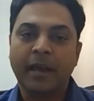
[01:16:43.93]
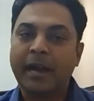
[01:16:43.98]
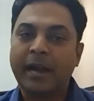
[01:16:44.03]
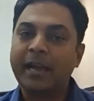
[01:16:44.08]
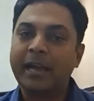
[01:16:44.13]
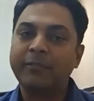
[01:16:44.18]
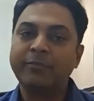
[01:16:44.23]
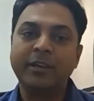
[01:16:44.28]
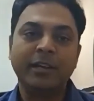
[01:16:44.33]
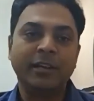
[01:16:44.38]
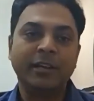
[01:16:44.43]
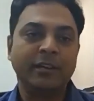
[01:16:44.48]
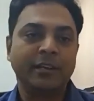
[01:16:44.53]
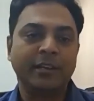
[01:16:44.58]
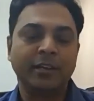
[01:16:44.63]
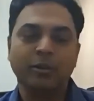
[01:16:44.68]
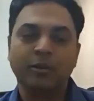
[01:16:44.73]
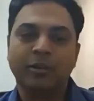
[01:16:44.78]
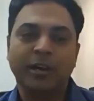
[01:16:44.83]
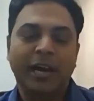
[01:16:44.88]
I
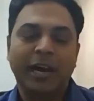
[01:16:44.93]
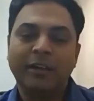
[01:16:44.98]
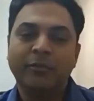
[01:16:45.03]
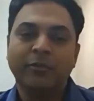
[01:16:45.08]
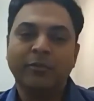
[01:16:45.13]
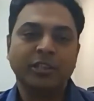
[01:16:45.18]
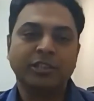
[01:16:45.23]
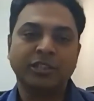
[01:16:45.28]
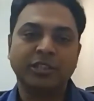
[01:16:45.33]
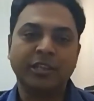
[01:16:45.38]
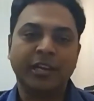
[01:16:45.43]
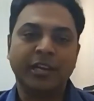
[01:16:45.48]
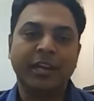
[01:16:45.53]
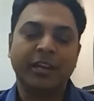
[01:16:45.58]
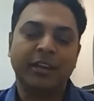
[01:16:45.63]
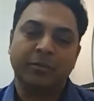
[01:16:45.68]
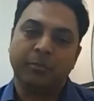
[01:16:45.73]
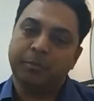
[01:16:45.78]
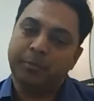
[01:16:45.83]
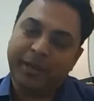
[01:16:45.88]
will
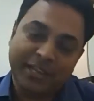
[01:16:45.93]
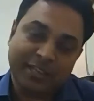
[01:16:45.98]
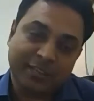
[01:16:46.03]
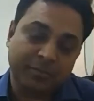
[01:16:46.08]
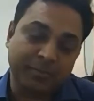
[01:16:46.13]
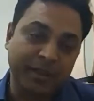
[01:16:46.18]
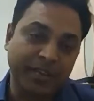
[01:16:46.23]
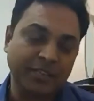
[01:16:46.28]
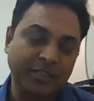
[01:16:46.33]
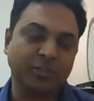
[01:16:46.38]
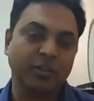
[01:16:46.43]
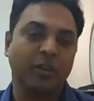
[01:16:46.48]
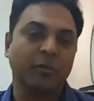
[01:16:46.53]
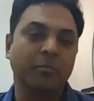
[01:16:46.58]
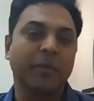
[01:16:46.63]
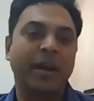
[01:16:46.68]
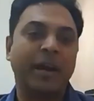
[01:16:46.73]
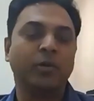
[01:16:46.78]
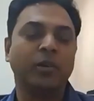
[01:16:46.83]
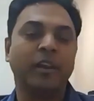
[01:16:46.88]
share based on
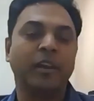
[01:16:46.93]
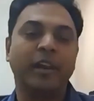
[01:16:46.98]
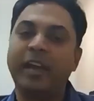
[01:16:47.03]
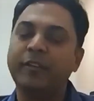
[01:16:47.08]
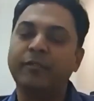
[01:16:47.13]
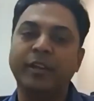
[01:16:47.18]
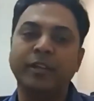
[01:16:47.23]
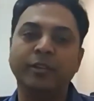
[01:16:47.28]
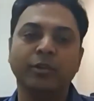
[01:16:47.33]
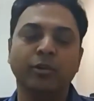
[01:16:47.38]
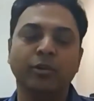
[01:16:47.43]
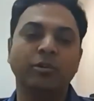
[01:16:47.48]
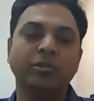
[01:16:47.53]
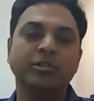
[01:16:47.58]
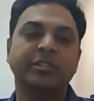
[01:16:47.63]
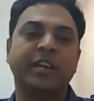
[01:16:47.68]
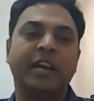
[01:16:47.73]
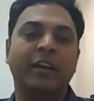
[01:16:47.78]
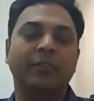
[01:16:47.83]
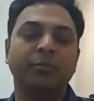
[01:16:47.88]
my own life and those
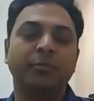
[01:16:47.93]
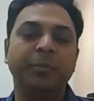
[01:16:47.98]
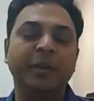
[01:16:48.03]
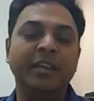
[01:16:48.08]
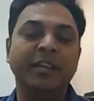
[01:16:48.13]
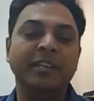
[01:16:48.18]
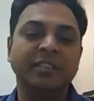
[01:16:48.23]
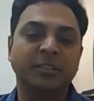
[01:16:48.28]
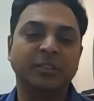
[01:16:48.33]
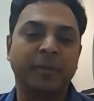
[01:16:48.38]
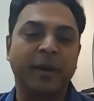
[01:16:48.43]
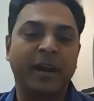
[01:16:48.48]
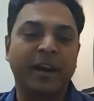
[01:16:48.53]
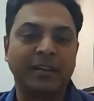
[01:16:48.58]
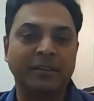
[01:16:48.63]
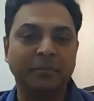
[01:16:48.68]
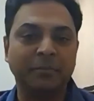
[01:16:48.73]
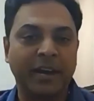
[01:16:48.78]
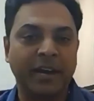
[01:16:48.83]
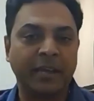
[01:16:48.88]
that I've been
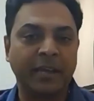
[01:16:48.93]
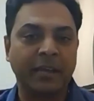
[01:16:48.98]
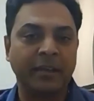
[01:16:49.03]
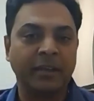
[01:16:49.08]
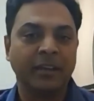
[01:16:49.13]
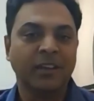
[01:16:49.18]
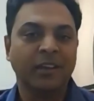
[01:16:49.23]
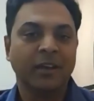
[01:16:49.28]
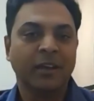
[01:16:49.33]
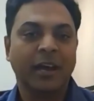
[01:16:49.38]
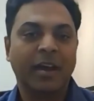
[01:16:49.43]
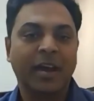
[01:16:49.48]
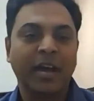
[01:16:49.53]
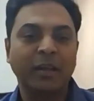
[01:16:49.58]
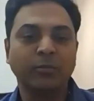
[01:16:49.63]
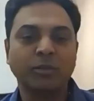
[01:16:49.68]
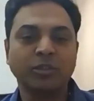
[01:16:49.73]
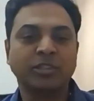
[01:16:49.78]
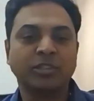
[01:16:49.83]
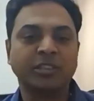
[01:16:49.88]
inspired by. I
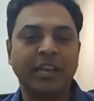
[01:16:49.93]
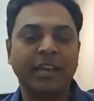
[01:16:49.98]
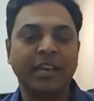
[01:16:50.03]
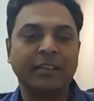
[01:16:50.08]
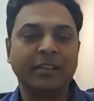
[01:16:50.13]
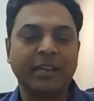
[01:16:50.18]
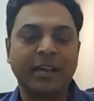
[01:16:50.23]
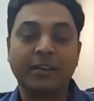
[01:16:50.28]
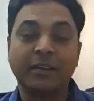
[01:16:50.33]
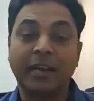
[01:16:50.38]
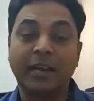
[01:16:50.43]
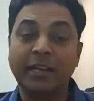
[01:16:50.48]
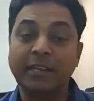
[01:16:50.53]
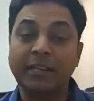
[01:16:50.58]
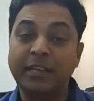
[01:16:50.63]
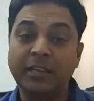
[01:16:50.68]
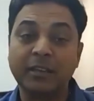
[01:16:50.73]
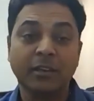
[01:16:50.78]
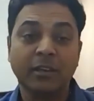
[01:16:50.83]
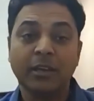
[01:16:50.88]
would say that I
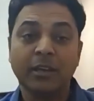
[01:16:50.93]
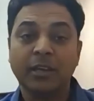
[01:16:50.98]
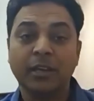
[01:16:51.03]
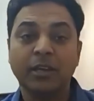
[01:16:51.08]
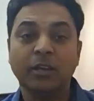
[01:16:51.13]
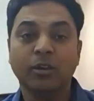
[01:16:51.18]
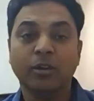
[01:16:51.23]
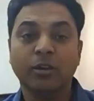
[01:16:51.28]
think